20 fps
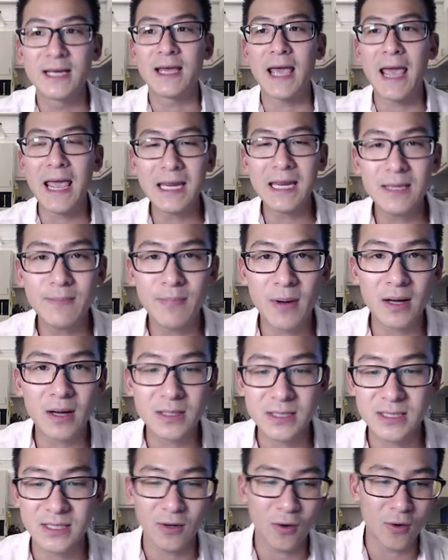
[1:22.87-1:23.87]
80
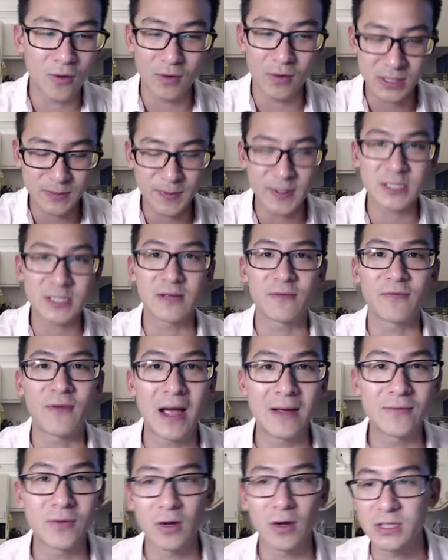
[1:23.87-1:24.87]
bucks or especially
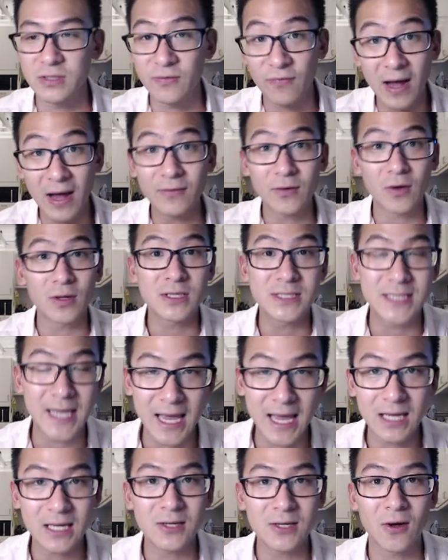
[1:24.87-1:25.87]
$5, $5 to
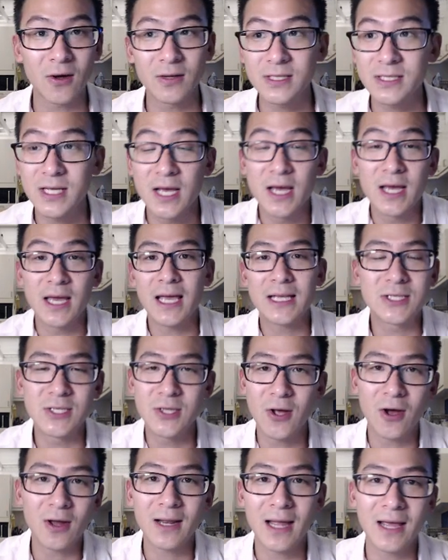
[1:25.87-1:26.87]
$80, it's
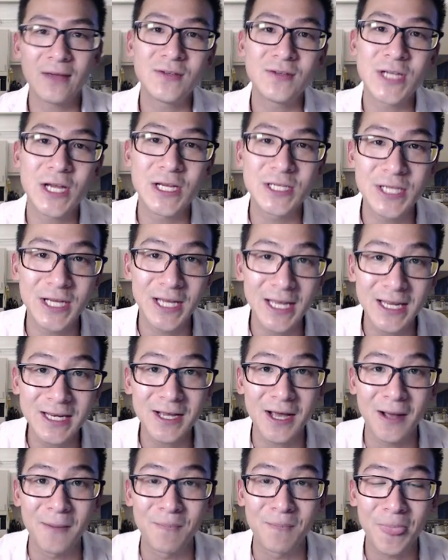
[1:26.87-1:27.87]
not life-changing
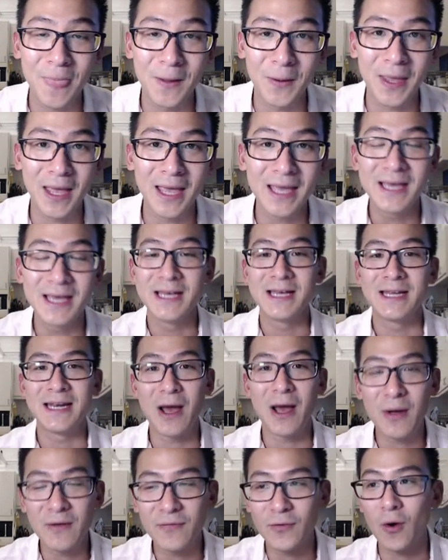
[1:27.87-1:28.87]
income, okay?
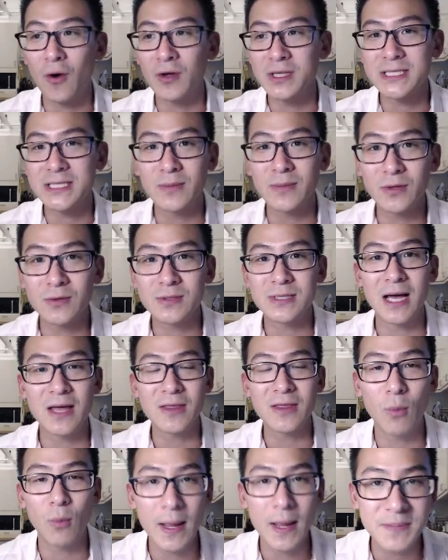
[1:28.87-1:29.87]
Now, if you're on some of those
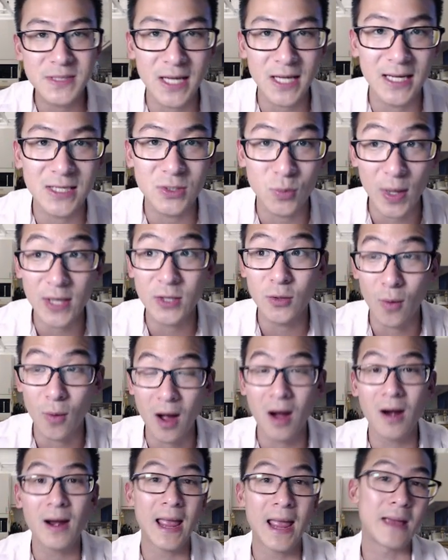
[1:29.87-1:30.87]
other websites where you
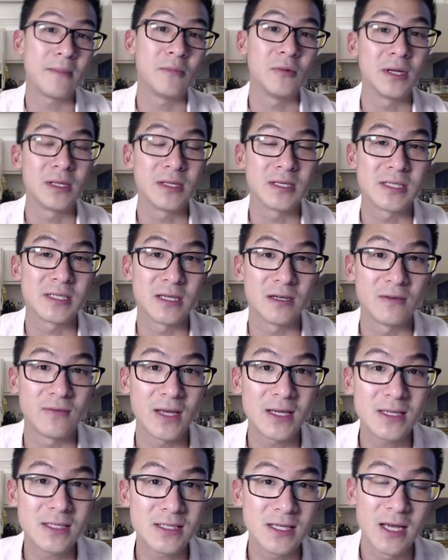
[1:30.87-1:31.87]
are hammering the
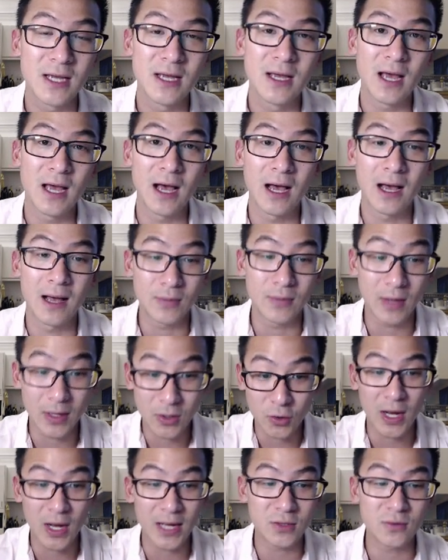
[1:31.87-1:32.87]
surveys, uh, you
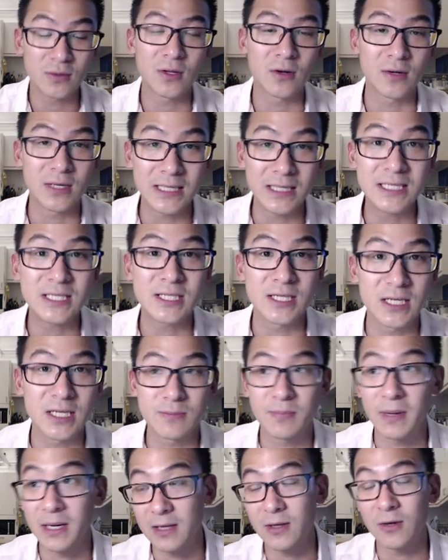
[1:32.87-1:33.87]
can't do that on eSearch,
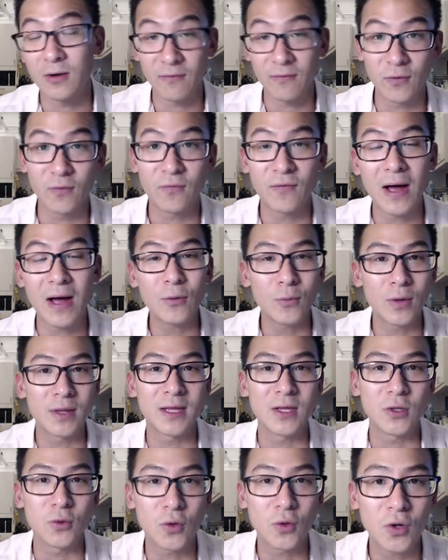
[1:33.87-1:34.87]
but you know, if you found one that
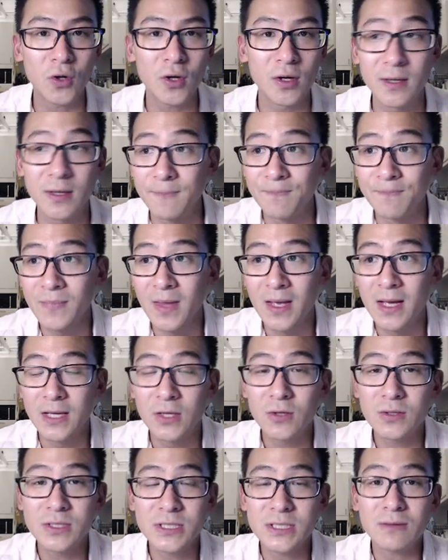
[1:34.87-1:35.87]
you could,
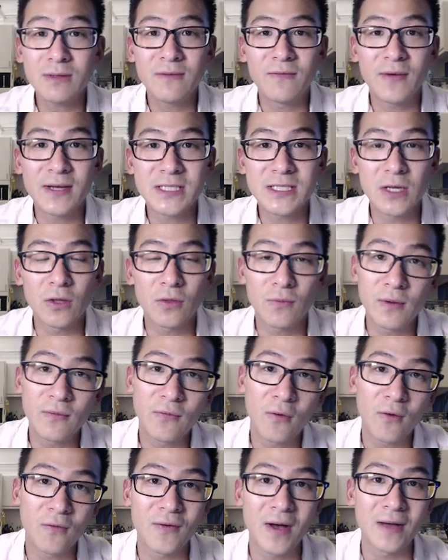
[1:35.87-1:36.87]
you're still investing three,
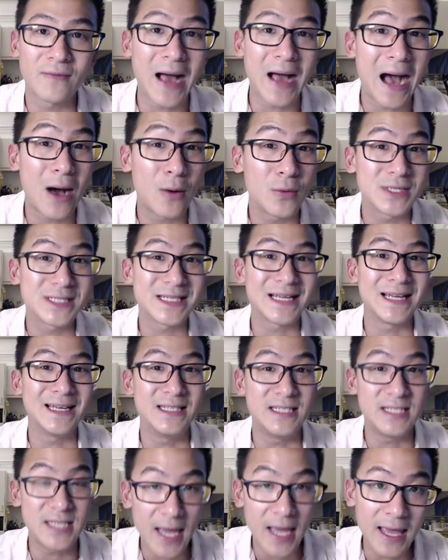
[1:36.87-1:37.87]
four, five hours a
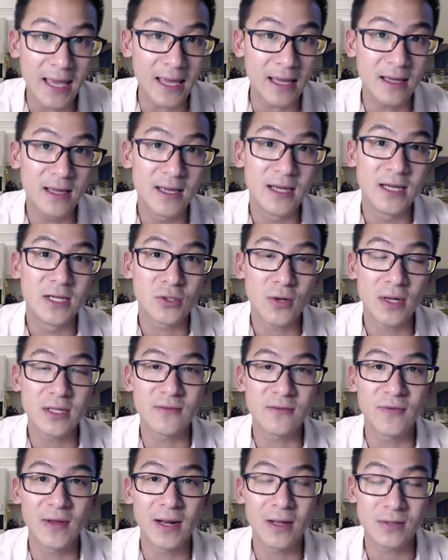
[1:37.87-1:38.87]
day trying to
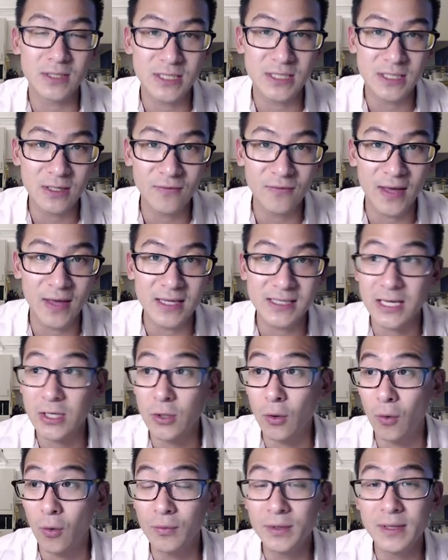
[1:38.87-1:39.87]
fill out surveys and
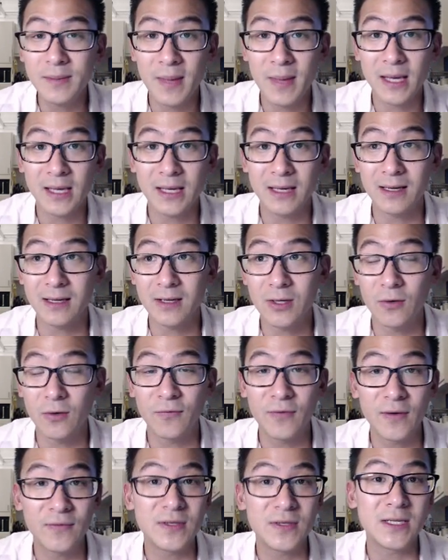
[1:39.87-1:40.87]
you're only making, you know,
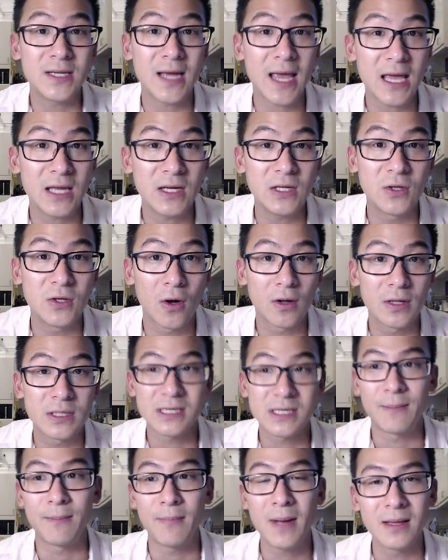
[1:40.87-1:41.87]
50 to $80
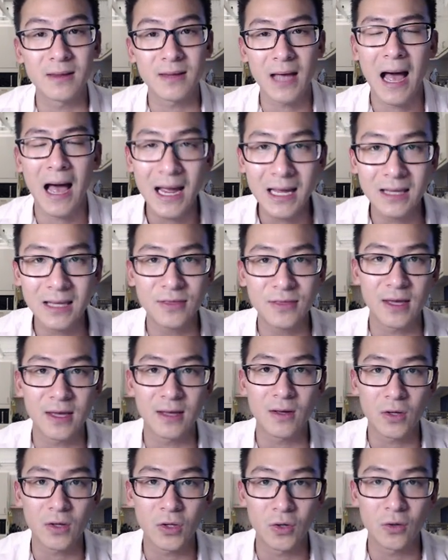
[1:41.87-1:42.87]
a month. I
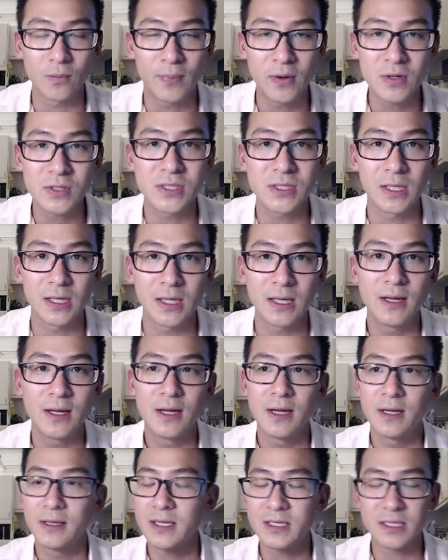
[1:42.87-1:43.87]
think, you know, personally,
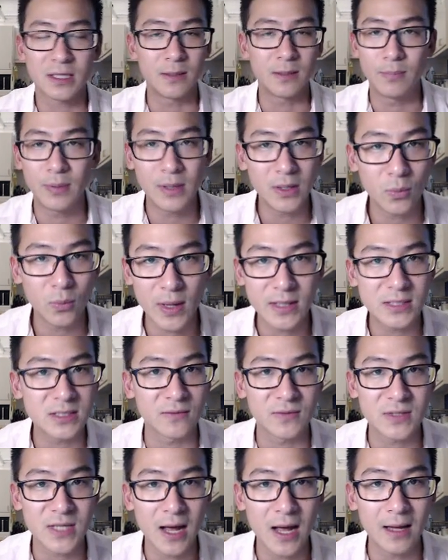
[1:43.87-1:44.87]
that's a complete waste
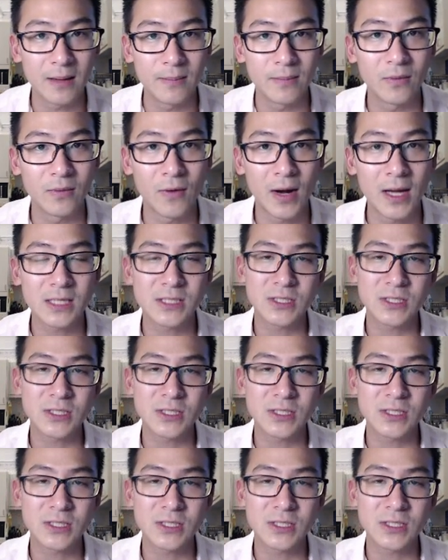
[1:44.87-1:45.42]
of time, right?